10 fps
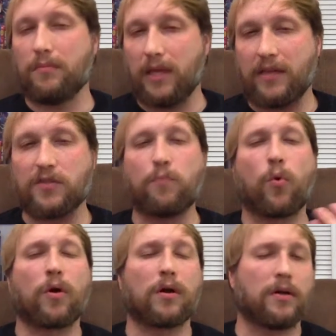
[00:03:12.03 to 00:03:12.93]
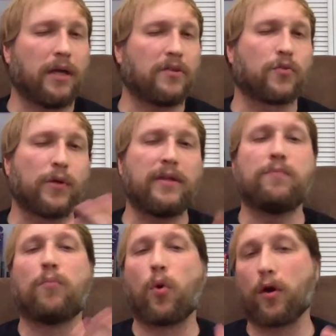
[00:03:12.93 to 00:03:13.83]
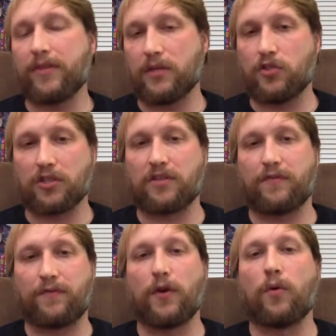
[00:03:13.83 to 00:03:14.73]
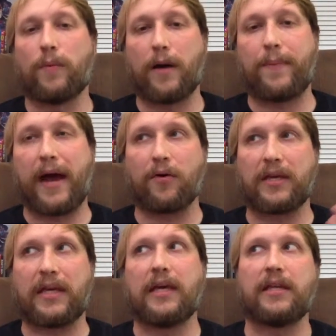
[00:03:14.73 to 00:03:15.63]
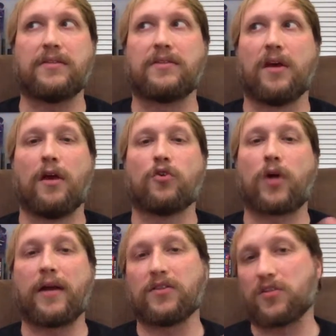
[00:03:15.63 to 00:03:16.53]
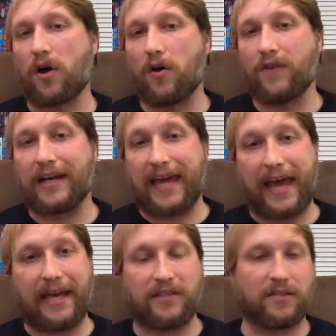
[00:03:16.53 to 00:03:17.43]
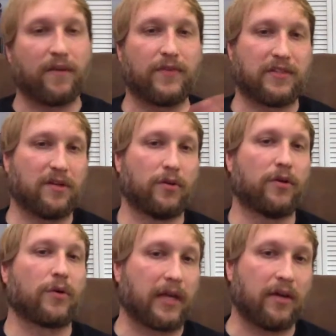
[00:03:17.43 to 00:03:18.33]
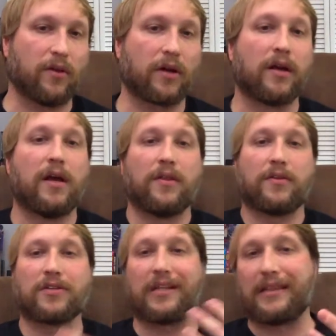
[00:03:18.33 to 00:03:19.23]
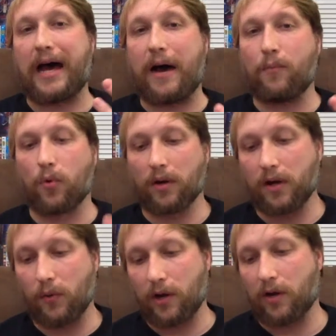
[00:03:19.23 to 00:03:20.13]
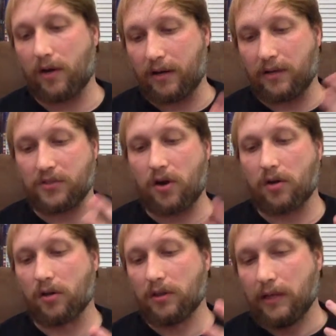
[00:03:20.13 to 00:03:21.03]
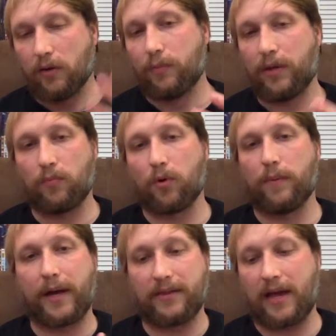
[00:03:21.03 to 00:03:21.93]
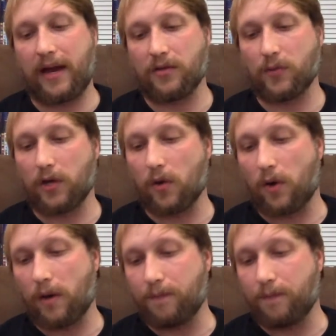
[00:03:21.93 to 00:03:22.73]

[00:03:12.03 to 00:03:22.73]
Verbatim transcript: it's really more than just a film about kids trying to solve a case of a serial killer. There's a lot more going on, and I'll talk a little bit more about that as we go